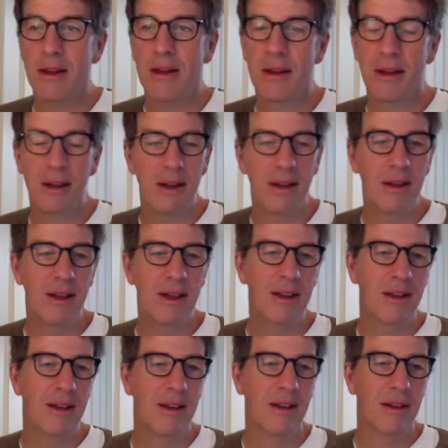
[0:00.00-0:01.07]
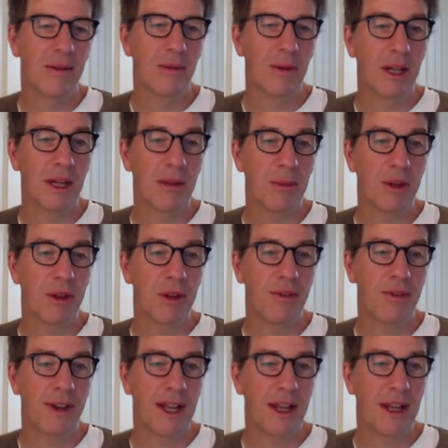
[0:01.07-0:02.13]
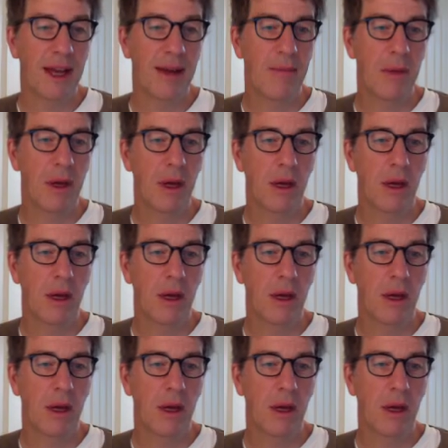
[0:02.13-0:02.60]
no. Well, I suppose you fed them.